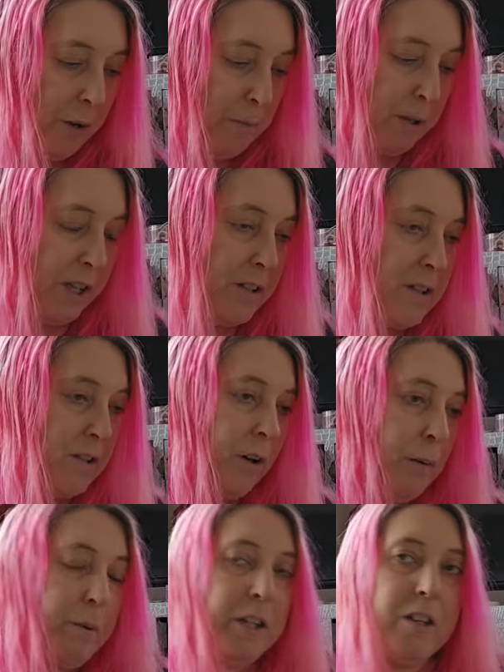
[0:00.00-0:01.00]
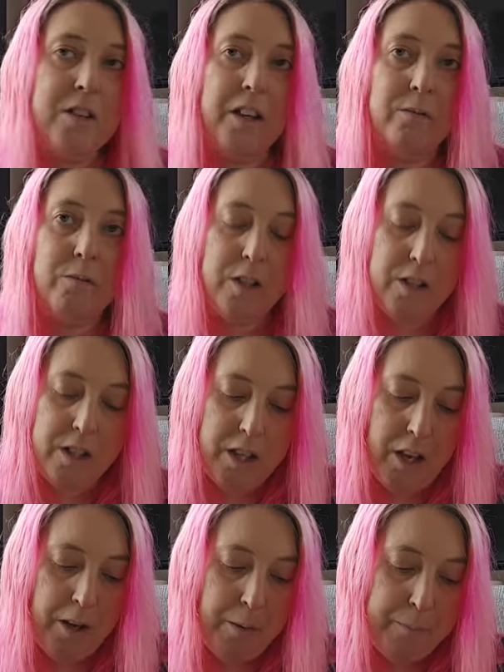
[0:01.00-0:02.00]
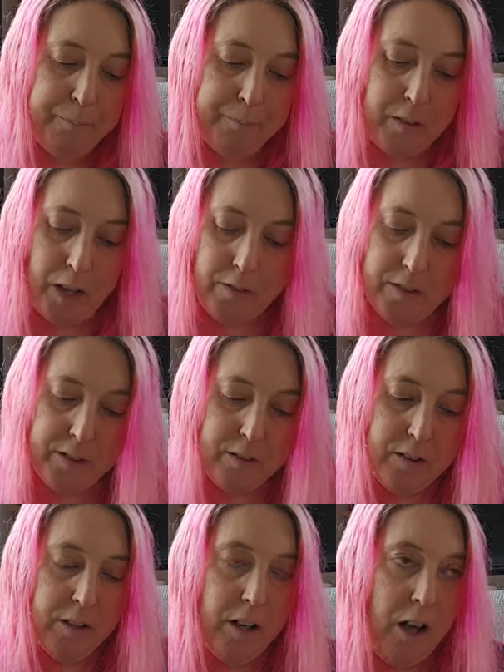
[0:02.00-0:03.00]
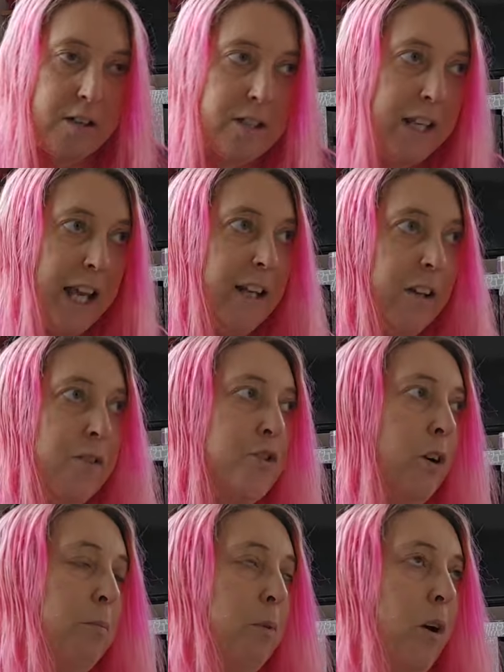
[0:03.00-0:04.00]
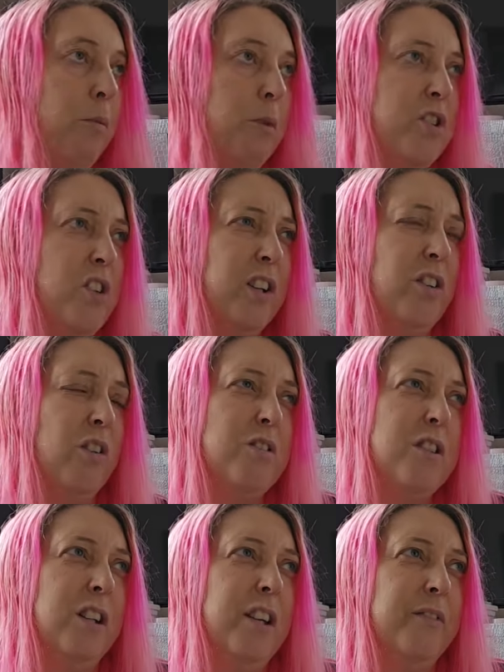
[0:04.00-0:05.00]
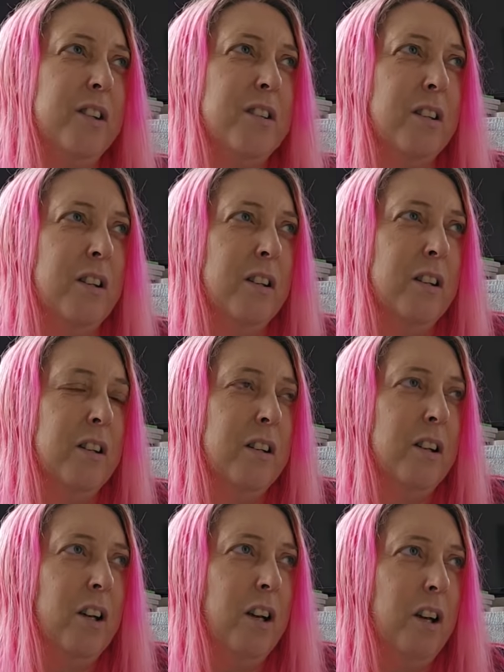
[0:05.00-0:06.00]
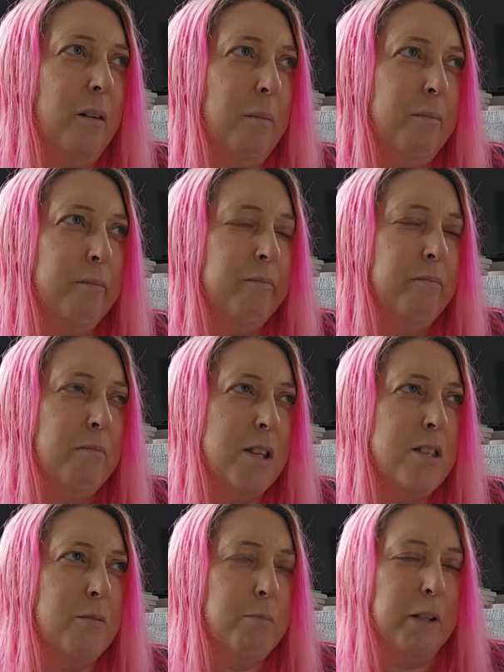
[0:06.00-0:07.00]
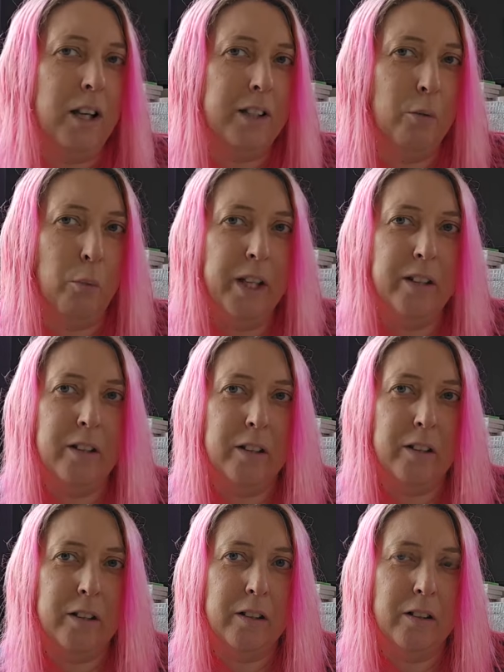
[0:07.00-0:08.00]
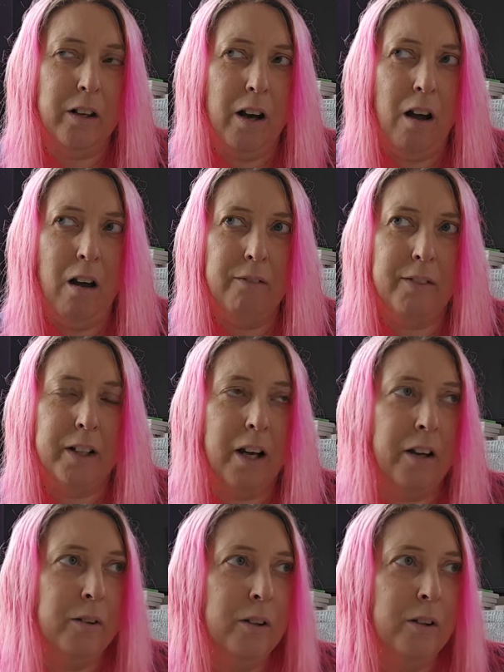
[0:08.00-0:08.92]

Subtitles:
But it's not, because the last Lego job lot, which I got delivered, must have been like a week and a half ago.